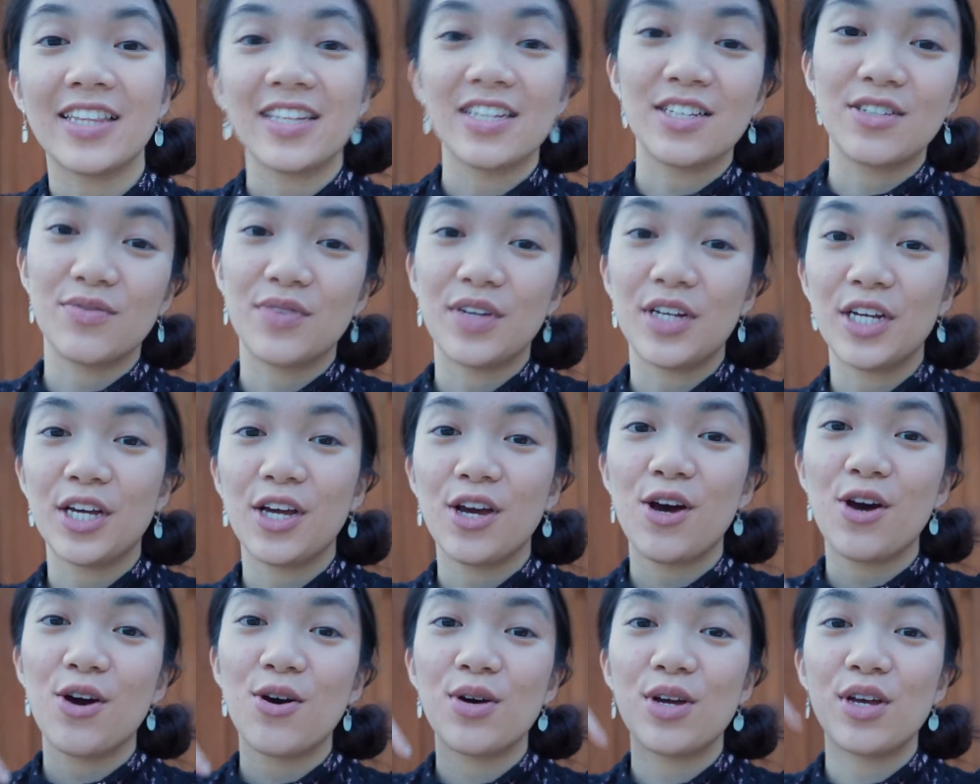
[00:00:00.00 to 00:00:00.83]
this video
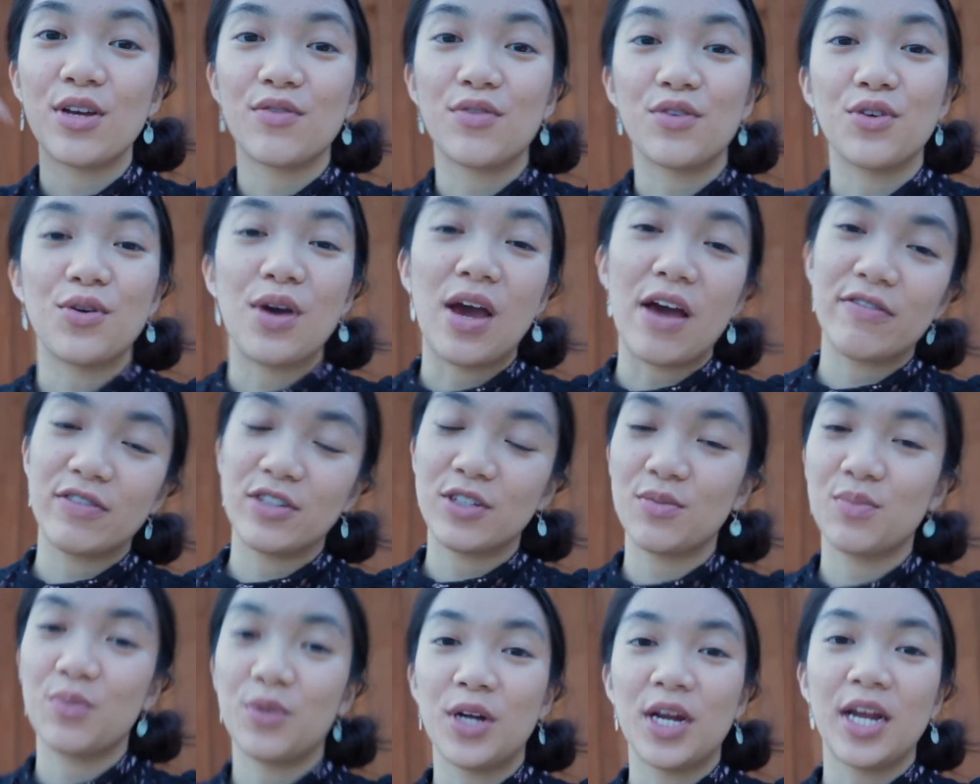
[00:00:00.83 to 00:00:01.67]
if you have
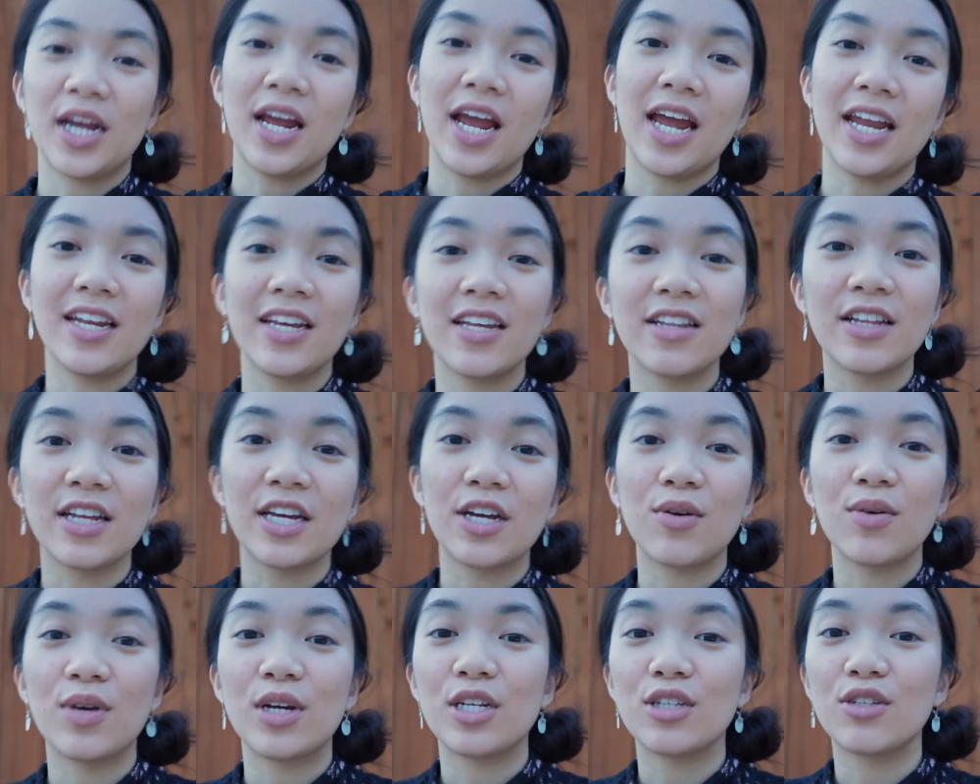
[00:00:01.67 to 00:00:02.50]
to bring any
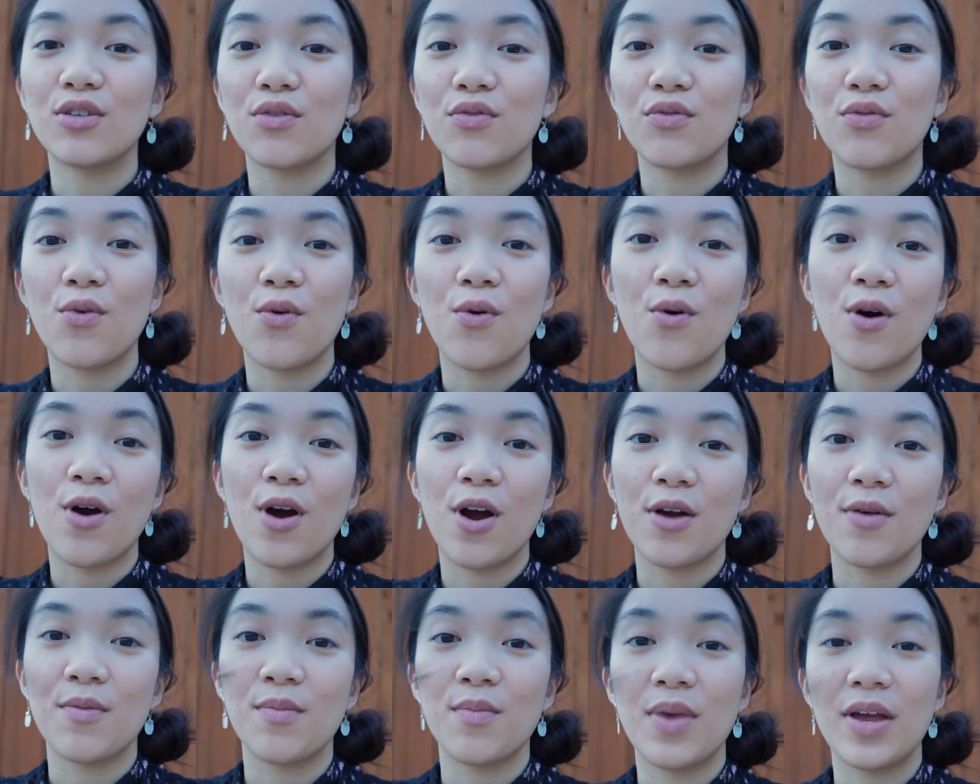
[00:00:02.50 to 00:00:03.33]
liquids for
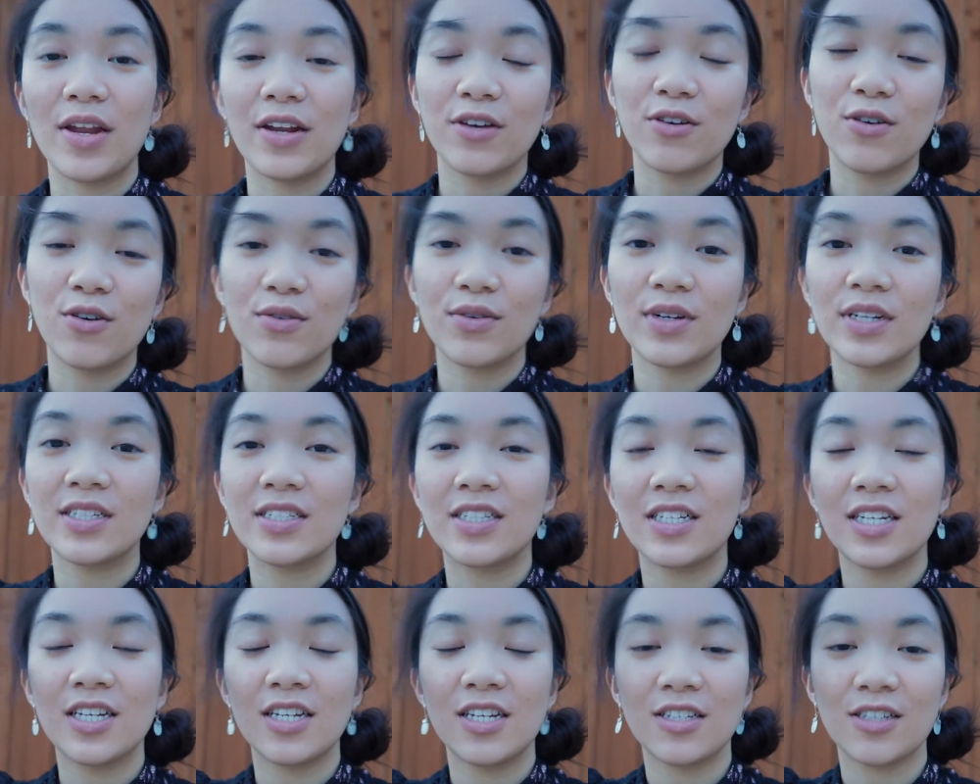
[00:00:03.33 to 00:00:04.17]
medical
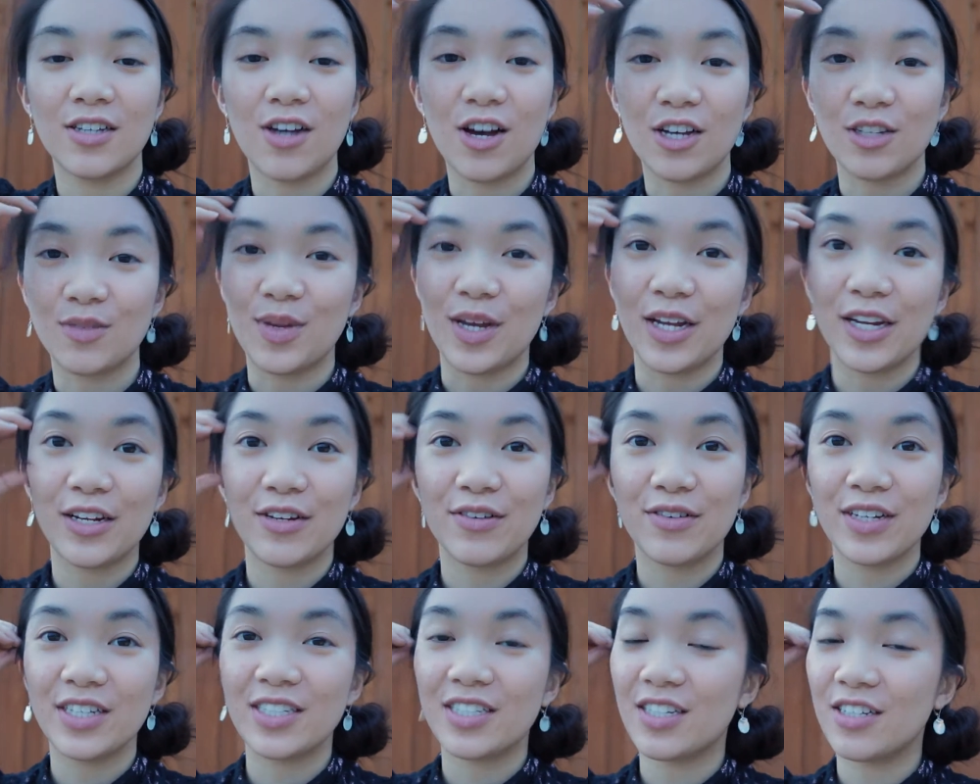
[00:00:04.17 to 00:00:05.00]
reasons, cosmetic
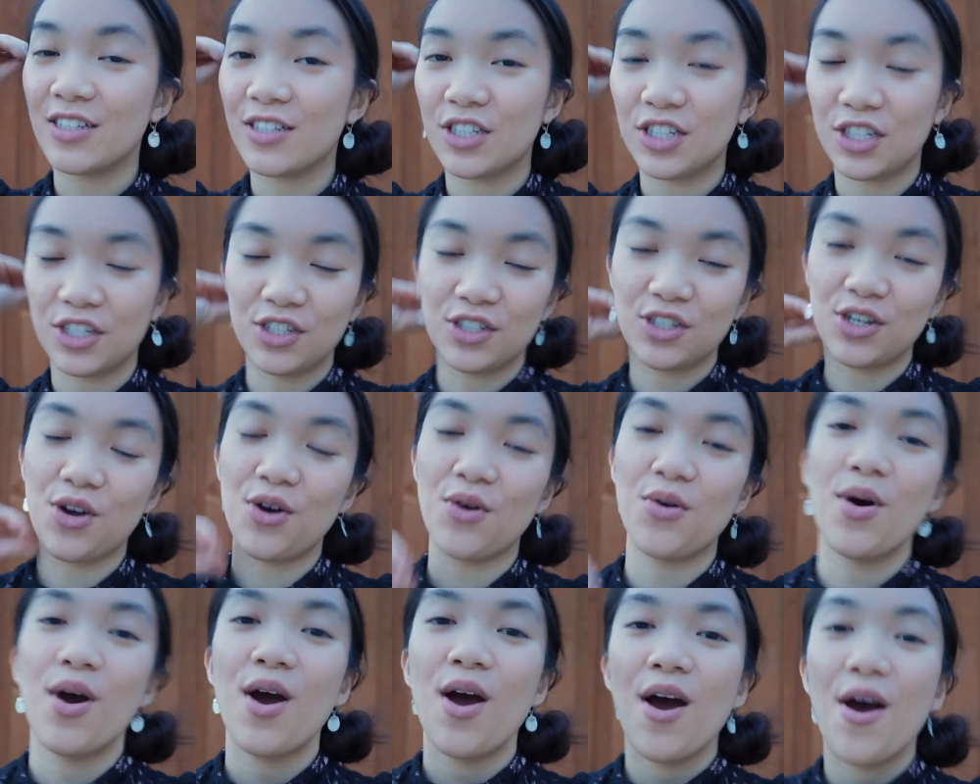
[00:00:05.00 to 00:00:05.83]
reasons, just
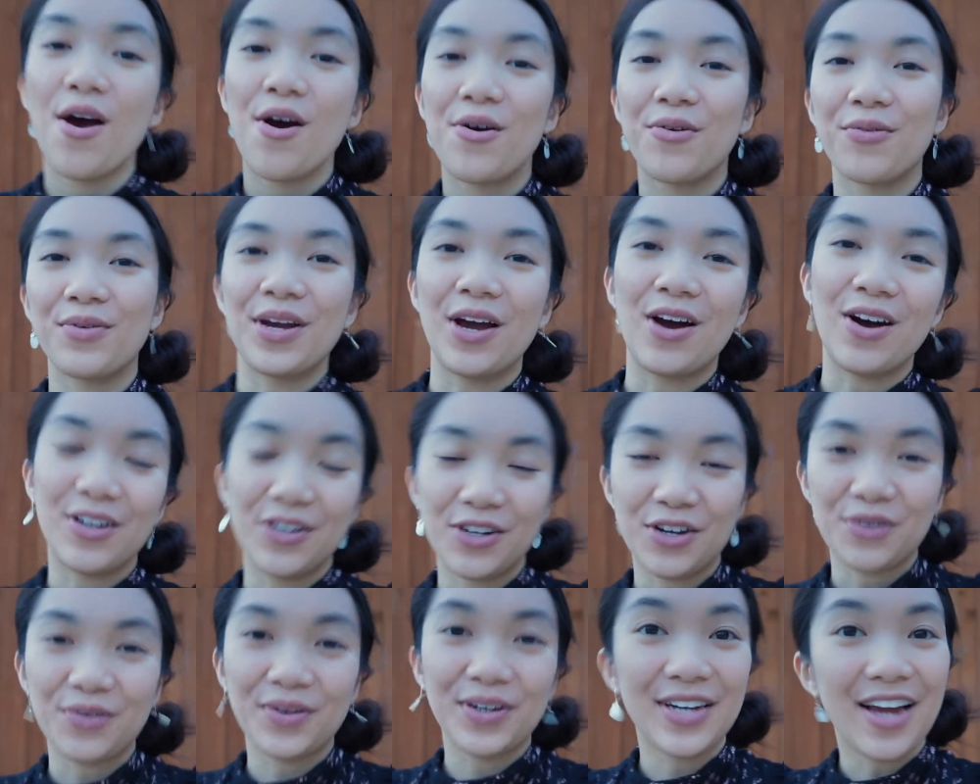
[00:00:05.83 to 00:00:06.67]
so we all
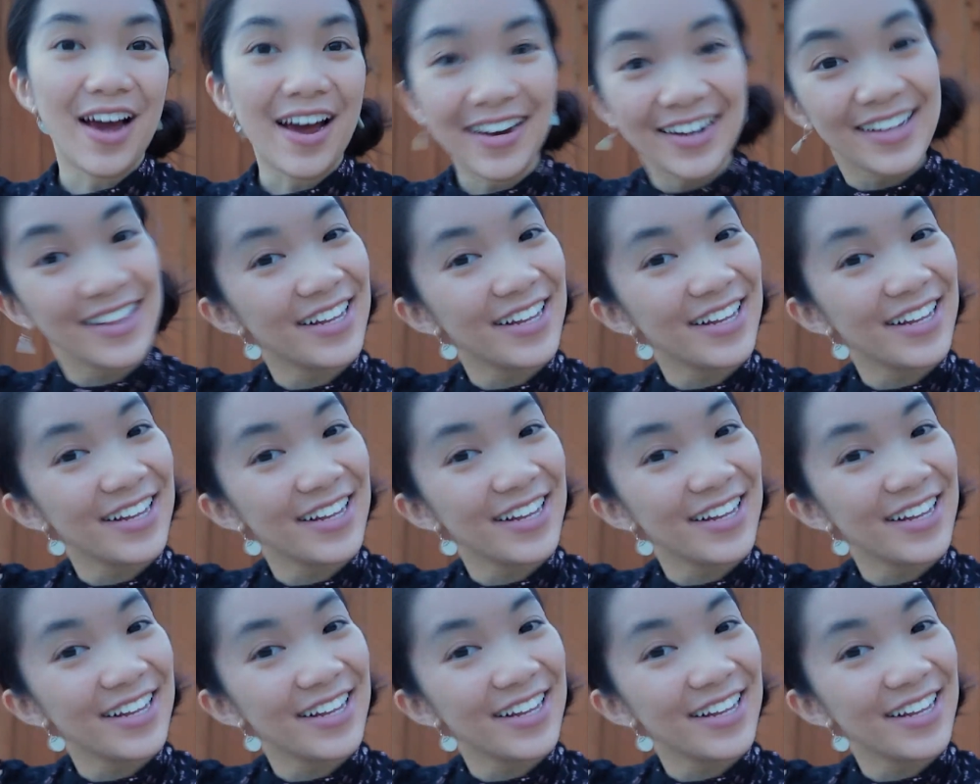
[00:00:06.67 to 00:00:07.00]
know we're not